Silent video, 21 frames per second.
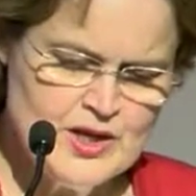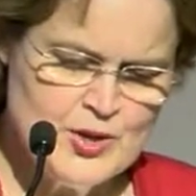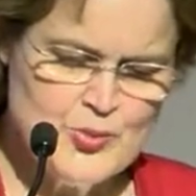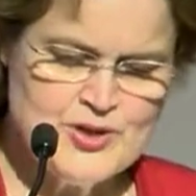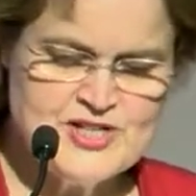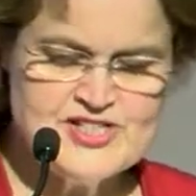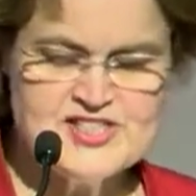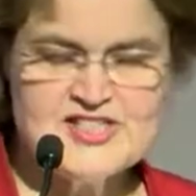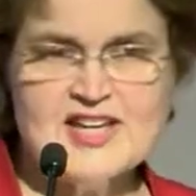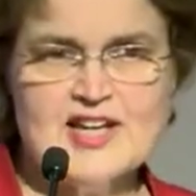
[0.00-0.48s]

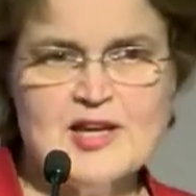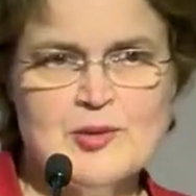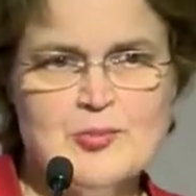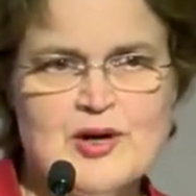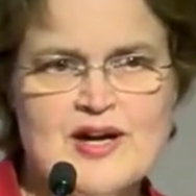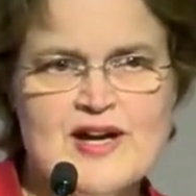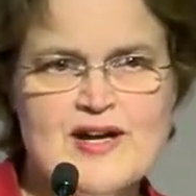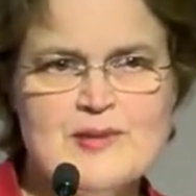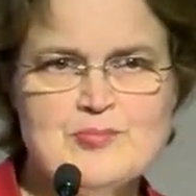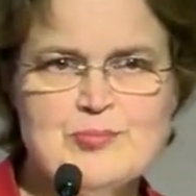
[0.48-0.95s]
We
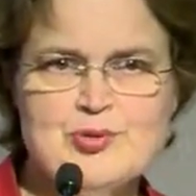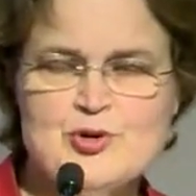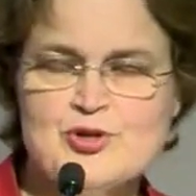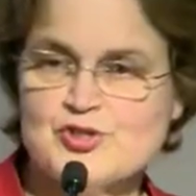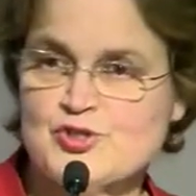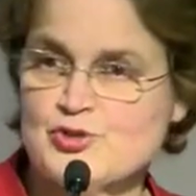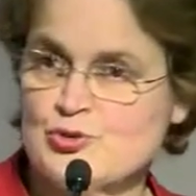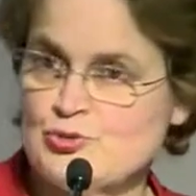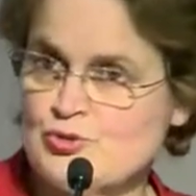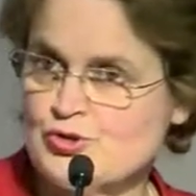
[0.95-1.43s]
celebrate
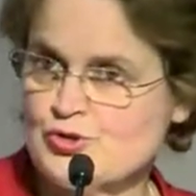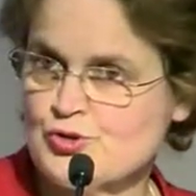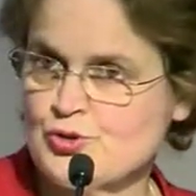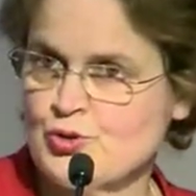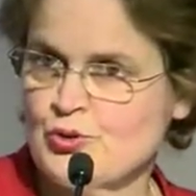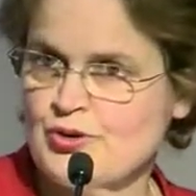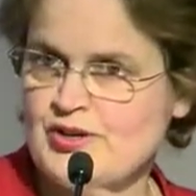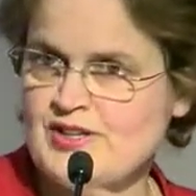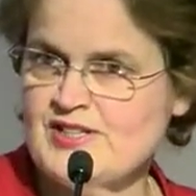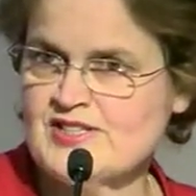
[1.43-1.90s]
personal
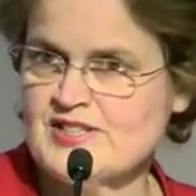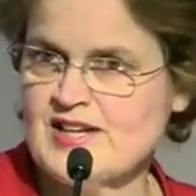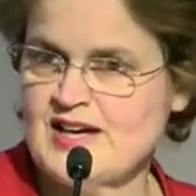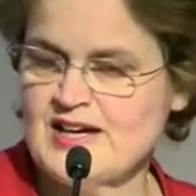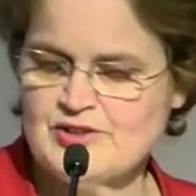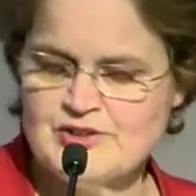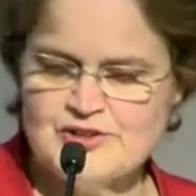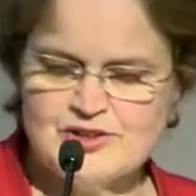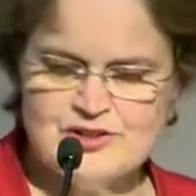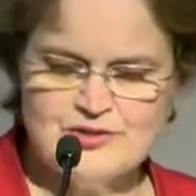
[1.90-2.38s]
stories
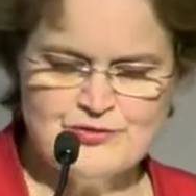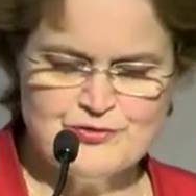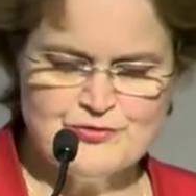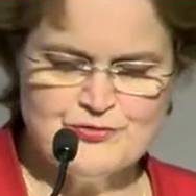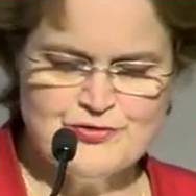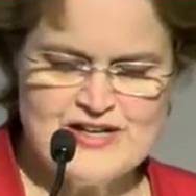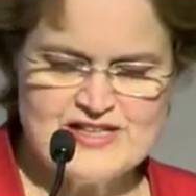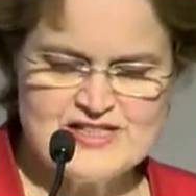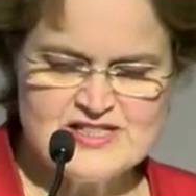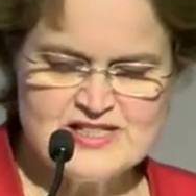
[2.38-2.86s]
under
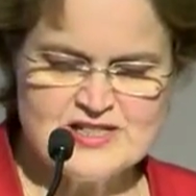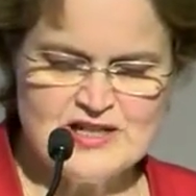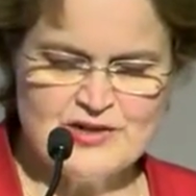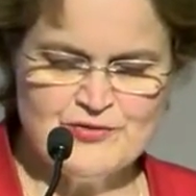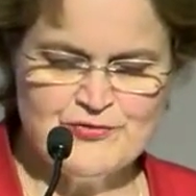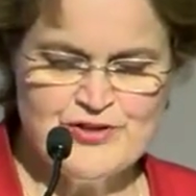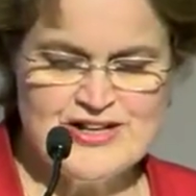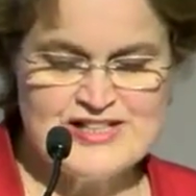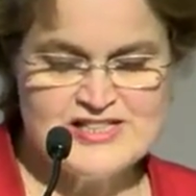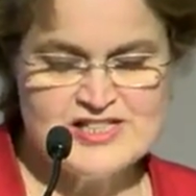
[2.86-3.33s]

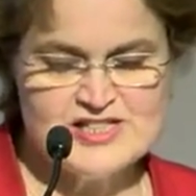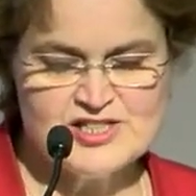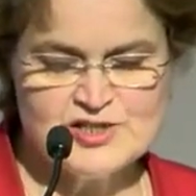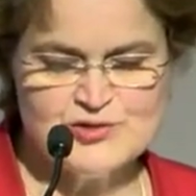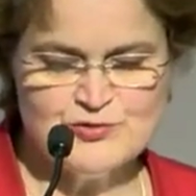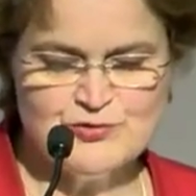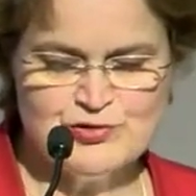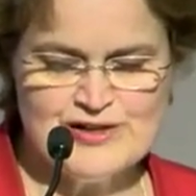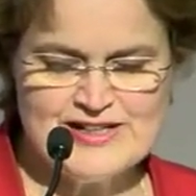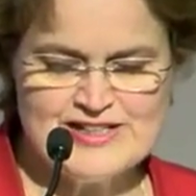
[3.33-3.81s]
Faces
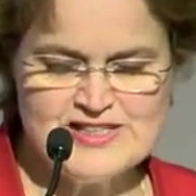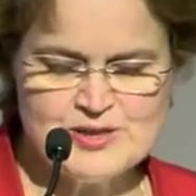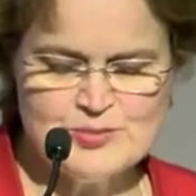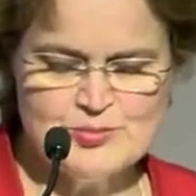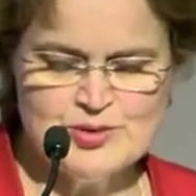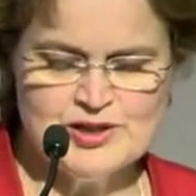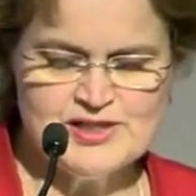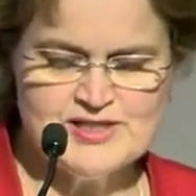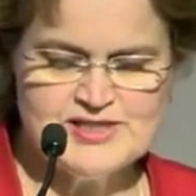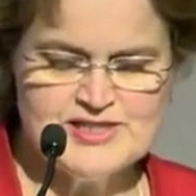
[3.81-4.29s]
of
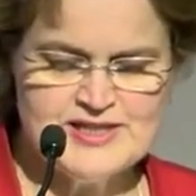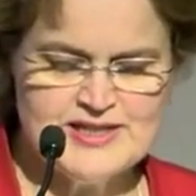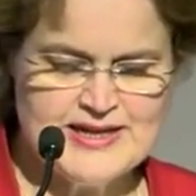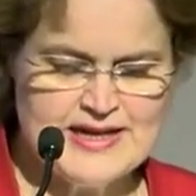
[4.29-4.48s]
Flexibility